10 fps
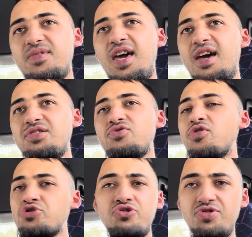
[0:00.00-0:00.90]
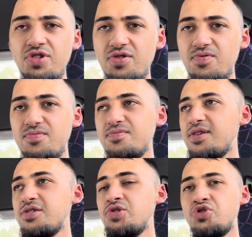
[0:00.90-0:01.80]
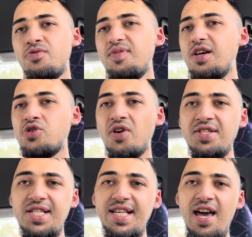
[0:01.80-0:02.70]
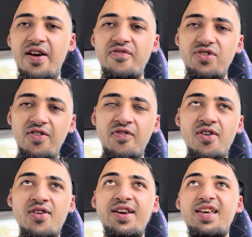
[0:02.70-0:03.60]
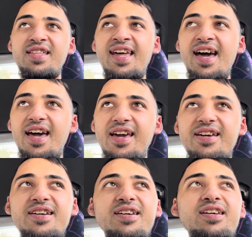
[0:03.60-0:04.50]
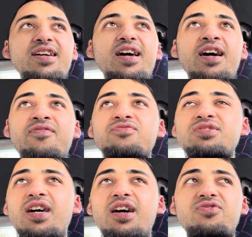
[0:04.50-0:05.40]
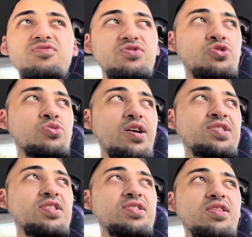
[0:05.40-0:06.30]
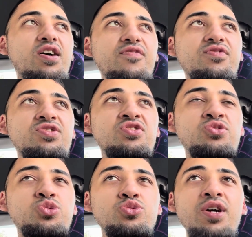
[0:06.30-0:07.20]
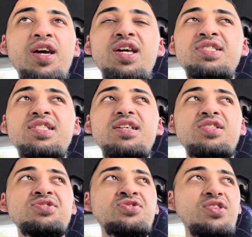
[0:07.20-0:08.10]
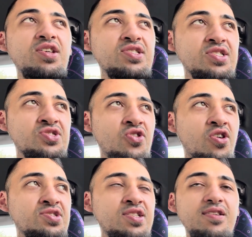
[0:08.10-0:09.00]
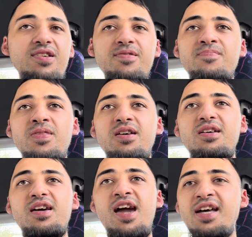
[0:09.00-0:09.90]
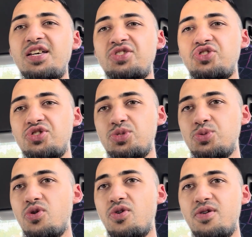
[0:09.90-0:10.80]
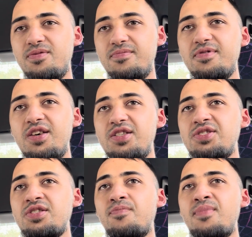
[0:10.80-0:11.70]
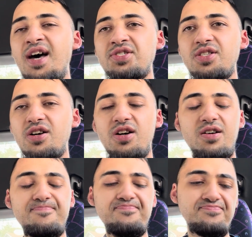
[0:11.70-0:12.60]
and nor should you. You shouldn't be in crisis every fucking day. Every day you're in a crisis in life. It's crazy, it's exhausting, and it's just wrong. It's messed up.